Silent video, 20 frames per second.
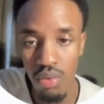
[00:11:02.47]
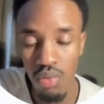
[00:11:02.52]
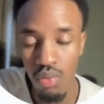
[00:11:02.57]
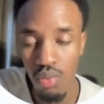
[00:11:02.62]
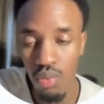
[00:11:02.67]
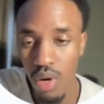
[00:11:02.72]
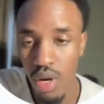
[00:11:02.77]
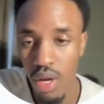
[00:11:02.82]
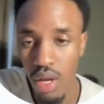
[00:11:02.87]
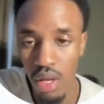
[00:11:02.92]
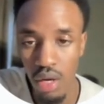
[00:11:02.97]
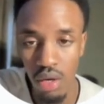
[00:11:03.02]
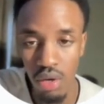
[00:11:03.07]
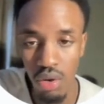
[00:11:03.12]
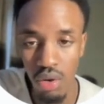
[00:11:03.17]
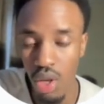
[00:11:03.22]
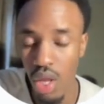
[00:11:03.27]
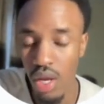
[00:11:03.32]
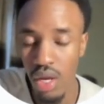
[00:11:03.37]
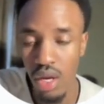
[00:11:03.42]
when,
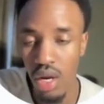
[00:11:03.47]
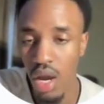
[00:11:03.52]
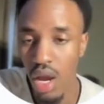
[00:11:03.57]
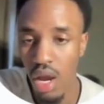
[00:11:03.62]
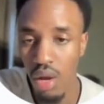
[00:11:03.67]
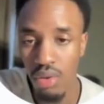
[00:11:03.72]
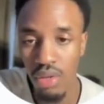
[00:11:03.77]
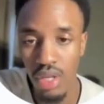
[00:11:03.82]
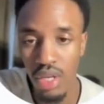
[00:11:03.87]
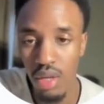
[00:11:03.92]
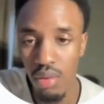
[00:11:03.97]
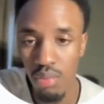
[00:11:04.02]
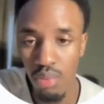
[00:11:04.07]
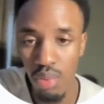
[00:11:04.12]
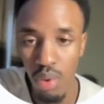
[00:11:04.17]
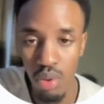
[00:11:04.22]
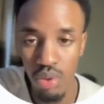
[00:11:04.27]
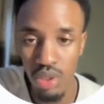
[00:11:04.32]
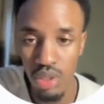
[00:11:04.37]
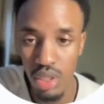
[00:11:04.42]
or like how they can
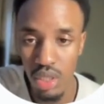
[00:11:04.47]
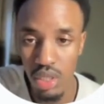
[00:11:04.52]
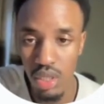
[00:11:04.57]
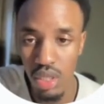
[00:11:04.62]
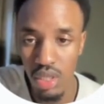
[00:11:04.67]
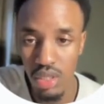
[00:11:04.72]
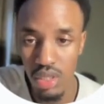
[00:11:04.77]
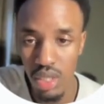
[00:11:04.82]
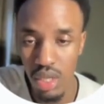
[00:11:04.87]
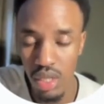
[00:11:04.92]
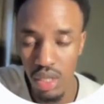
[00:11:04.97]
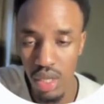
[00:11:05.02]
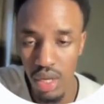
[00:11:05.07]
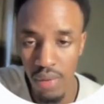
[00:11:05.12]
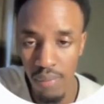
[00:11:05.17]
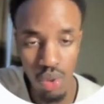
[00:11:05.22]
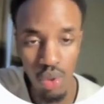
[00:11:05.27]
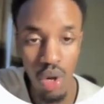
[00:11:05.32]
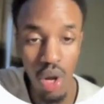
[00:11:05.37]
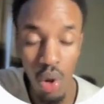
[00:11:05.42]
post it, things like
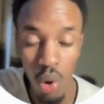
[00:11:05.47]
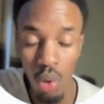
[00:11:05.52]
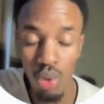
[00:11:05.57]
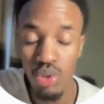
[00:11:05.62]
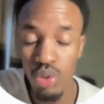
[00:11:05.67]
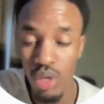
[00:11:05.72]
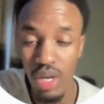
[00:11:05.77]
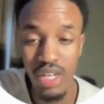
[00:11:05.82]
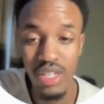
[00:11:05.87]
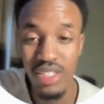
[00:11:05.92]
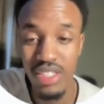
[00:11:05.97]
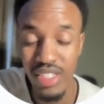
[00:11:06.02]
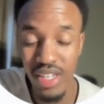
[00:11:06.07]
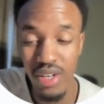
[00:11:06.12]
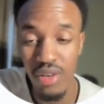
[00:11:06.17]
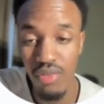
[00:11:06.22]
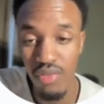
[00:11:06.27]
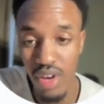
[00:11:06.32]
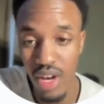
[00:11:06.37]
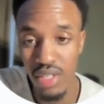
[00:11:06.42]
that. Also
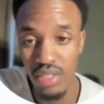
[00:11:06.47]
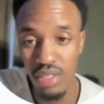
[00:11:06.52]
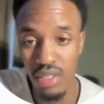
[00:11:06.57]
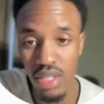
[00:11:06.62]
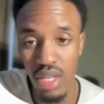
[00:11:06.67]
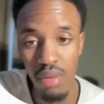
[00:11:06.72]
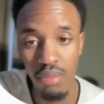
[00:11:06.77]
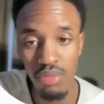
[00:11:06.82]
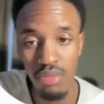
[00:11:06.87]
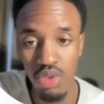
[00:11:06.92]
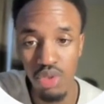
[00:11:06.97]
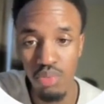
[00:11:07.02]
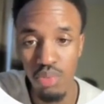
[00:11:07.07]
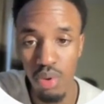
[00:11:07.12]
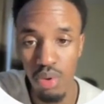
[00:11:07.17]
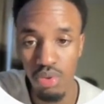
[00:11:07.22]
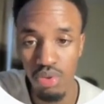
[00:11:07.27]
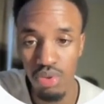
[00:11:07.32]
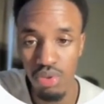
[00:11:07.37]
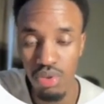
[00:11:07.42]
incentivize them to
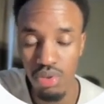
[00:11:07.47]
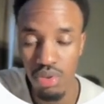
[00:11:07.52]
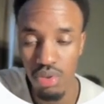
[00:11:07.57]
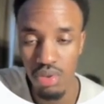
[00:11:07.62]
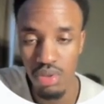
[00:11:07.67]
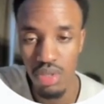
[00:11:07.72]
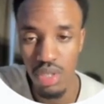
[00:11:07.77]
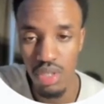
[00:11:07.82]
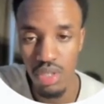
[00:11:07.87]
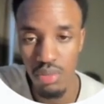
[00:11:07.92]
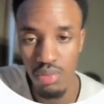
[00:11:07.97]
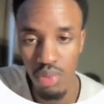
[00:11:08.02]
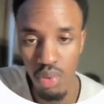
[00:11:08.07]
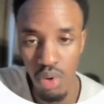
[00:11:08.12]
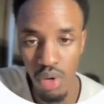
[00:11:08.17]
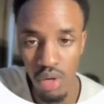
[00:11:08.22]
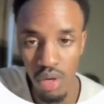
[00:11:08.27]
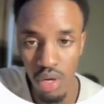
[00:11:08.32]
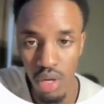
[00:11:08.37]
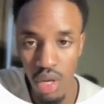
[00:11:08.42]
post. That's
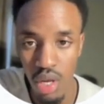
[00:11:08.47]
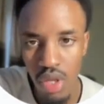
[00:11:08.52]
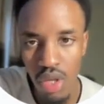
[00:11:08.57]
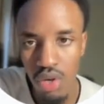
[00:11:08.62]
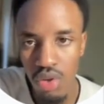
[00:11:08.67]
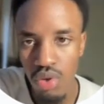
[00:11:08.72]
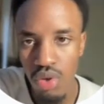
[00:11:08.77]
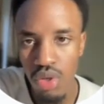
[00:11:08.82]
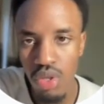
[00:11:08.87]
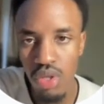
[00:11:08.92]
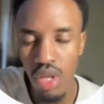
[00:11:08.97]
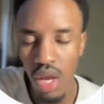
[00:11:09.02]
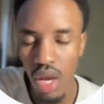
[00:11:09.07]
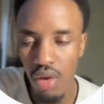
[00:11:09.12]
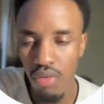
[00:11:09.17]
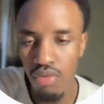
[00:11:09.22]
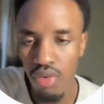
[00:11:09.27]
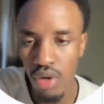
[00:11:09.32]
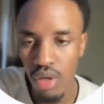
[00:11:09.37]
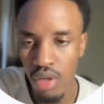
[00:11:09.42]
important. And you need to
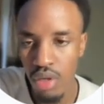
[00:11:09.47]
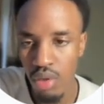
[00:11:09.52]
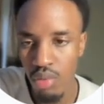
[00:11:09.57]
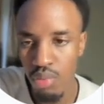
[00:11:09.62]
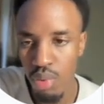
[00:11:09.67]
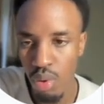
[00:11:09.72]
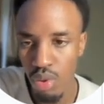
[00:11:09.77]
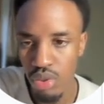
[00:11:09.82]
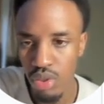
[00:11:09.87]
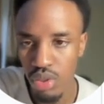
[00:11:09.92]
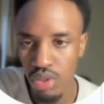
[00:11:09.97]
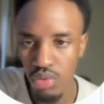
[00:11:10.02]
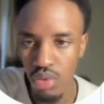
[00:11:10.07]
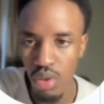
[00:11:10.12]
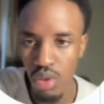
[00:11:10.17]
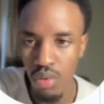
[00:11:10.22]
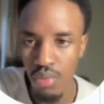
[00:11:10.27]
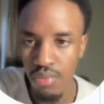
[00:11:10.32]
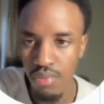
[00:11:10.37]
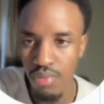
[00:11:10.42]
have regular posts as
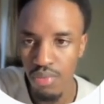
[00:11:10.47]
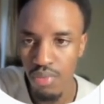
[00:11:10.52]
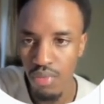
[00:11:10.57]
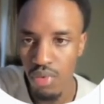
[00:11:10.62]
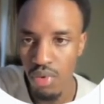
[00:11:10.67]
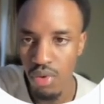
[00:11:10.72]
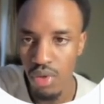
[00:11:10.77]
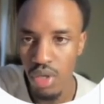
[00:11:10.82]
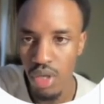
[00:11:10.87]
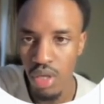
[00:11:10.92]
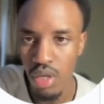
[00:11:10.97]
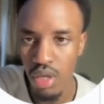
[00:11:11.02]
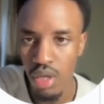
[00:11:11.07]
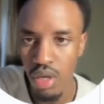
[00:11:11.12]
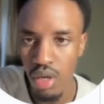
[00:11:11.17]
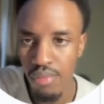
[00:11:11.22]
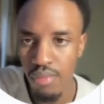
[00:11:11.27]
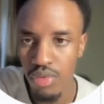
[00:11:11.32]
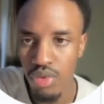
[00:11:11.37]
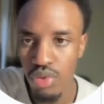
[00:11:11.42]
well. Okay.
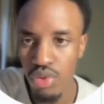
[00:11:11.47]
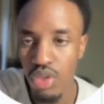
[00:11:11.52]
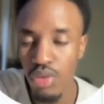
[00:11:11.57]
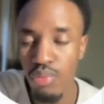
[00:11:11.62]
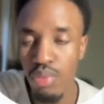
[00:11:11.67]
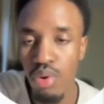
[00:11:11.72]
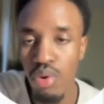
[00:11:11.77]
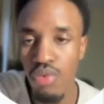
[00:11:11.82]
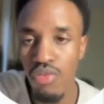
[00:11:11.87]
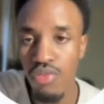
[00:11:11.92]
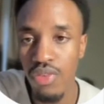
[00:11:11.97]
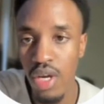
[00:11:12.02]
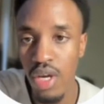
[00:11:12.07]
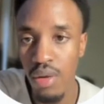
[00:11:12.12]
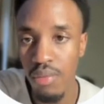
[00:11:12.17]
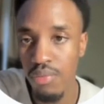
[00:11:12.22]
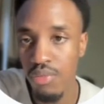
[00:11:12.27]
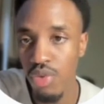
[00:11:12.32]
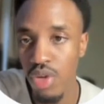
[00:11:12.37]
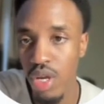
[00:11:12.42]
To improve
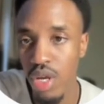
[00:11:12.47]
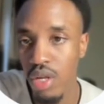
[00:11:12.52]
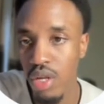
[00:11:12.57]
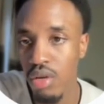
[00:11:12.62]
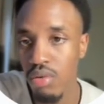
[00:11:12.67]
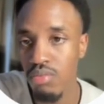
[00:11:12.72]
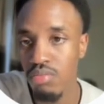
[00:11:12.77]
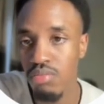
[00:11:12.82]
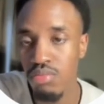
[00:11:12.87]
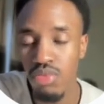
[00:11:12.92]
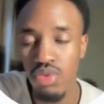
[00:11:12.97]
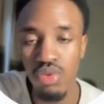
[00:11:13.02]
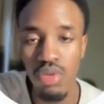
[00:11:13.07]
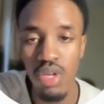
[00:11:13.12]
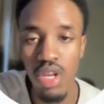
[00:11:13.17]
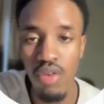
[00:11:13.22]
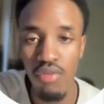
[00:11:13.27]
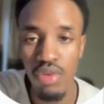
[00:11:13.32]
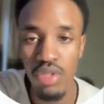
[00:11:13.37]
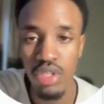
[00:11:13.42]
that, you can do
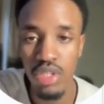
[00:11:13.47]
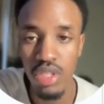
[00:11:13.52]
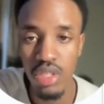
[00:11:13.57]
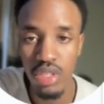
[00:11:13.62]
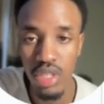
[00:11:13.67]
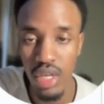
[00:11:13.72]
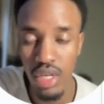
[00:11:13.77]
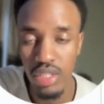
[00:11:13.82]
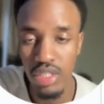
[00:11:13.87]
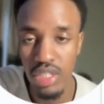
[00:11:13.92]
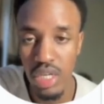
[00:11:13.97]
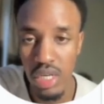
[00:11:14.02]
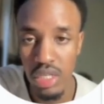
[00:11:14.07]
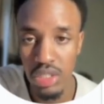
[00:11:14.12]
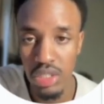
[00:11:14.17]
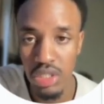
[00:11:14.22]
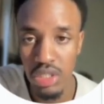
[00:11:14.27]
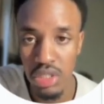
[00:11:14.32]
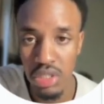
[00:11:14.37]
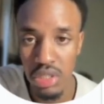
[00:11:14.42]
leverage things like
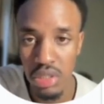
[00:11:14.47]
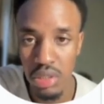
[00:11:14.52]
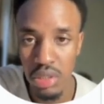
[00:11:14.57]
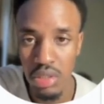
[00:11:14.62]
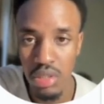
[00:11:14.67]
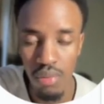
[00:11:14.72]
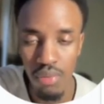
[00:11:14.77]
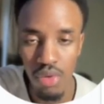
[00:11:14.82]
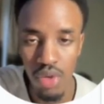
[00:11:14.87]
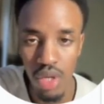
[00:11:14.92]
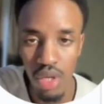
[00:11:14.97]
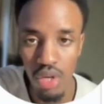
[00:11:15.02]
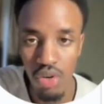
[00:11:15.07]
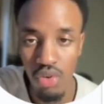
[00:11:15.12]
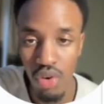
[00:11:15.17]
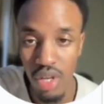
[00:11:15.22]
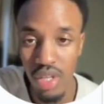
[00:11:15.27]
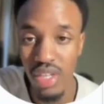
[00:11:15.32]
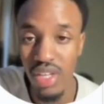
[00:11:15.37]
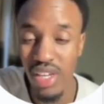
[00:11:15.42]
challenges. You can
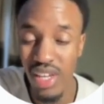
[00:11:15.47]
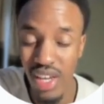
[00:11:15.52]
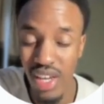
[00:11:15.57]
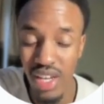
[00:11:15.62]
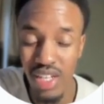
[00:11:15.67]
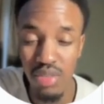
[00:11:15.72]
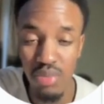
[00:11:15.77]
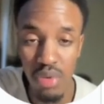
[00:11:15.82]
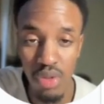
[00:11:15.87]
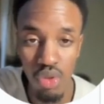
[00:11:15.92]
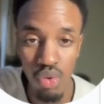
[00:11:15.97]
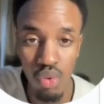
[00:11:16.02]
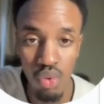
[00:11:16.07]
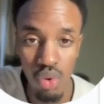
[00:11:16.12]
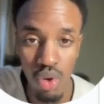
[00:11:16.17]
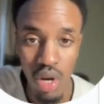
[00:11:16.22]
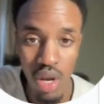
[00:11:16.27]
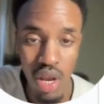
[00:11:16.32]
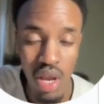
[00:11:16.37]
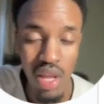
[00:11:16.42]
create engagement
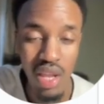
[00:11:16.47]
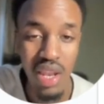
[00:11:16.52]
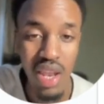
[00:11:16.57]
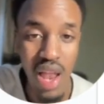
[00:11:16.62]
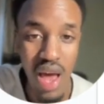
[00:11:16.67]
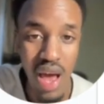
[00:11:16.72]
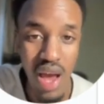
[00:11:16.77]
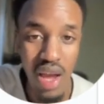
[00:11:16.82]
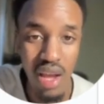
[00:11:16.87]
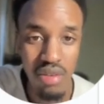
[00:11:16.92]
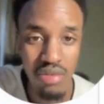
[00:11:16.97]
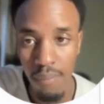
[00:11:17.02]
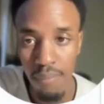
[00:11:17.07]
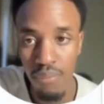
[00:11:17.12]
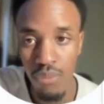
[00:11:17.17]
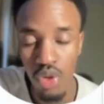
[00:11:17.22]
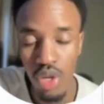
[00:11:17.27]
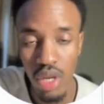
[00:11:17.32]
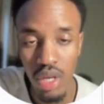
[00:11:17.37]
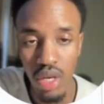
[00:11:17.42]
through lives,
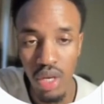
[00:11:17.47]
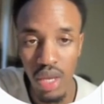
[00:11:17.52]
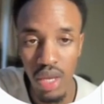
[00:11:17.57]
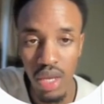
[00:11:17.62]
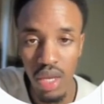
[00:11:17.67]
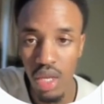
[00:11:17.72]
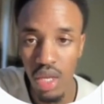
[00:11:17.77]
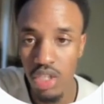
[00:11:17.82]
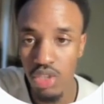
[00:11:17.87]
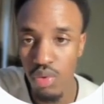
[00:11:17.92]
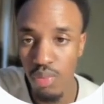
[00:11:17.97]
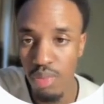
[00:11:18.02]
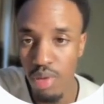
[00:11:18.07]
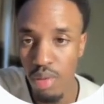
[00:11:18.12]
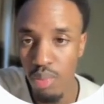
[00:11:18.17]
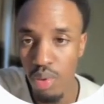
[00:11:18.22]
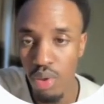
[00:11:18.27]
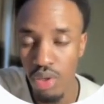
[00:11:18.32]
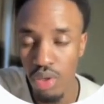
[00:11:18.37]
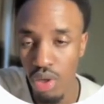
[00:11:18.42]
and you can engage with
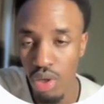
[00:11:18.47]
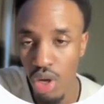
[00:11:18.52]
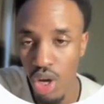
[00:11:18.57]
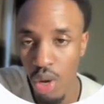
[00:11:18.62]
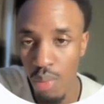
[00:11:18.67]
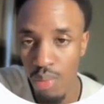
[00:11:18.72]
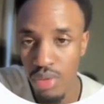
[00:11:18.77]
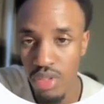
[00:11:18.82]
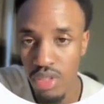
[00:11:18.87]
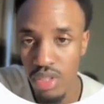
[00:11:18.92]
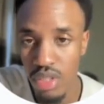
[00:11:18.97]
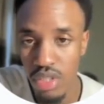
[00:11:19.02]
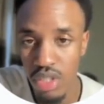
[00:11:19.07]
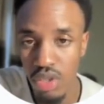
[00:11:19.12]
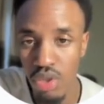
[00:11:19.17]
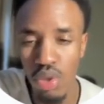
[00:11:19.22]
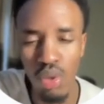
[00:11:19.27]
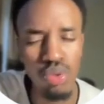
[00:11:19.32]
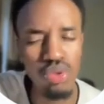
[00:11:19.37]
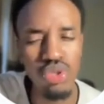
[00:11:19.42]
people in the comment
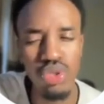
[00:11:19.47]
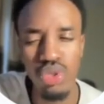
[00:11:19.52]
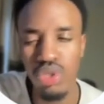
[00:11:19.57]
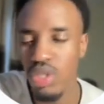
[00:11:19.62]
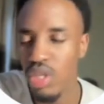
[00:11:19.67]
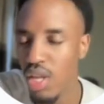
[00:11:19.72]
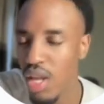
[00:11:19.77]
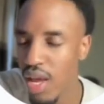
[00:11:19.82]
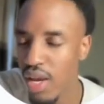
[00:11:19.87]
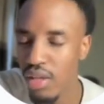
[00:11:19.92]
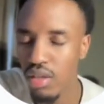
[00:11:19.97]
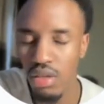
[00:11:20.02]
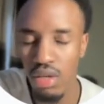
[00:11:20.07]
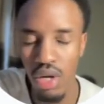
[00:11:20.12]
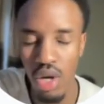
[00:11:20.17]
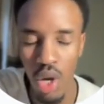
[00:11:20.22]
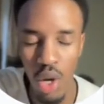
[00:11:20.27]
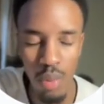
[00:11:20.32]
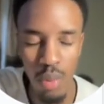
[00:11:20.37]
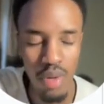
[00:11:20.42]
section. Don't just like the
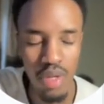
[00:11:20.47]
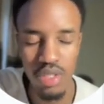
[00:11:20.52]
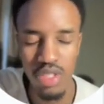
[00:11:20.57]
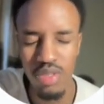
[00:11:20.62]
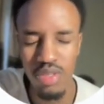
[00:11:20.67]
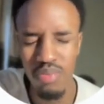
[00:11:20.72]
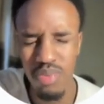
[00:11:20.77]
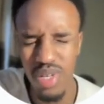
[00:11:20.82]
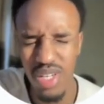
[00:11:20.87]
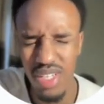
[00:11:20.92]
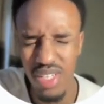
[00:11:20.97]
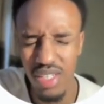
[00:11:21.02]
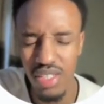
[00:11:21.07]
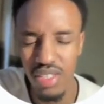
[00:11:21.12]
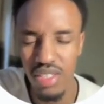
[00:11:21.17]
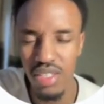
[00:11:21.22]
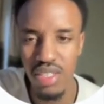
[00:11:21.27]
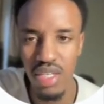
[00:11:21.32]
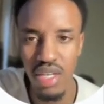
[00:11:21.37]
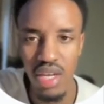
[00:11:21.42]
comments,
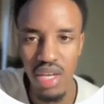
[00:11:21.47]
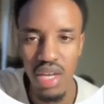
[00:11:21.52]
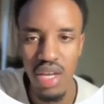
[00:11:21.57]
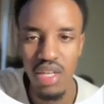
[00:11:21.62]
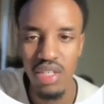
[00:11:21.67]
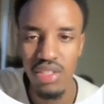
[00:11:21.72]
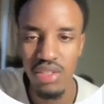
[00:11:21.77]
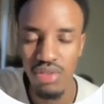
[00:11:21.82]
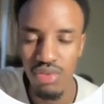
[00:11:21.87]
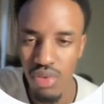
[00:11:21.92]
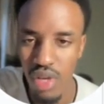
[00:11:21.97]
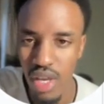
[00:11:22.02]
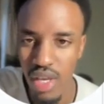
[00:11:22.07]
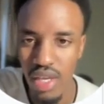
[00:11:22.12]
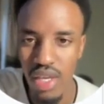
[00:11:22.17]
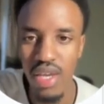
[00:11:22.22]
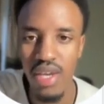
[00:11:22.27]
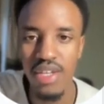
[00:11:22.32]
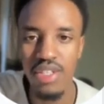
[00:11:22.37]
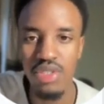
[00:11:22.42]
please
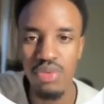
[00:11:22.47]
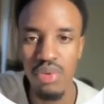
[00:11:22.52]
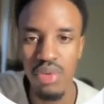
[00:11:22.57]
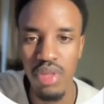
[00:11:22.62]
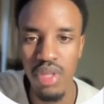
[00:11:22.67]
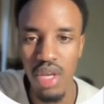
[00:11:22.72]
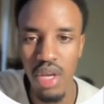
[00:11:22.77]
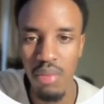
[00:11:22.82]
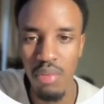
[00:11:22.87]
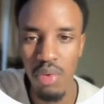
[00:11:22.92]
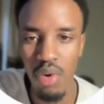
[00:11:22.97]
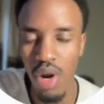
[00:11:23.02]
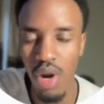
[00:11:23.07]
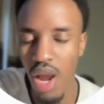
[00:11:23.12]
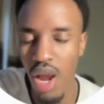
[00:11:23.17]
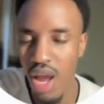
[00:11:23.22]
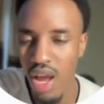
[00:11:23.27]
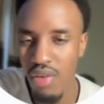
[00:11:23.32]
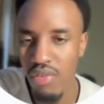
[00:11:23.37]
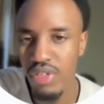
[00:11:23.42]
engage with them, or
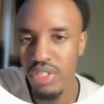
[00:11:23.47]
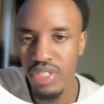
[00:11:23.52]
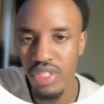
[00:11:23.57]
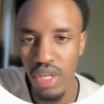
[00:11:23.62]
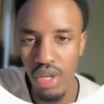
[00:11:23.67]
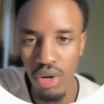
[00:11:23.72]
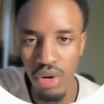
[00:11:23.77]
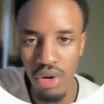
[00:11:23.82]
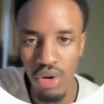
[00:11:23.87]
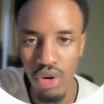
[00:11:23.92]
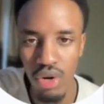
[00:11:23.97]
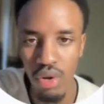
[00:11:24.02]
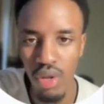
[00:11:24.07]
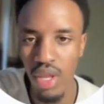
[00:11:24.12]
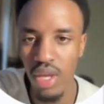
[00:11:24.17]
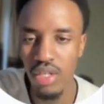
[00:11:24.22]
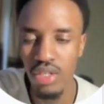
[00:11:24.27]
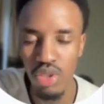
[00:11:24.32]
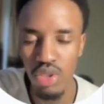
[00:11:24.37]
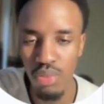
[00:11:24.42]
have a setter or
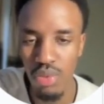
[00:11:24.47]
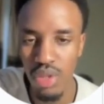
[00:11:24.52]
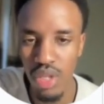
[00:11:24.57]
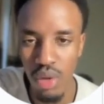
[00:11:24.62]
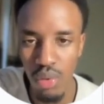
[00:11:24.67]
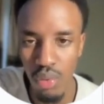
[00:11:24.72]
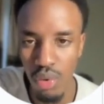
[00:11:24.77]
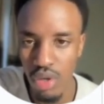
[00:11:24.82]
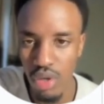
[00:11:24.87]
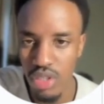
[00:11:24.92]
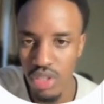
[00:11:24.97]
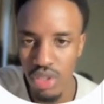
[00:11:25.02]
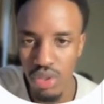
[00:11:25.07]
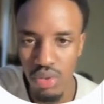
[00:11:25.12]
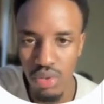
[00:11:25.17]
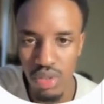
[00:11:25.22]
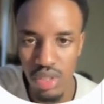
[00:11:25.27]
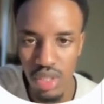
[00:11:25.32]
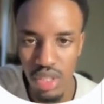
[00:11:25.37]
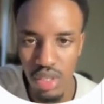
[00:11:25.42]
like someone that works in
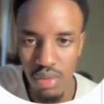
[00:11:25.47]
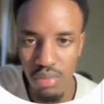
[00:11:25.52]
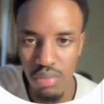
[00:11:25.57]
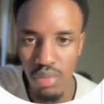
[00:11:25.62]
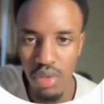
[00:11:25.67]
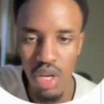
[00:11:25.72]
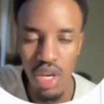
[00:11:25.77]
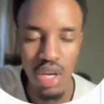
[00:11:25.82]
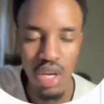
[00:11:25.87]
your team,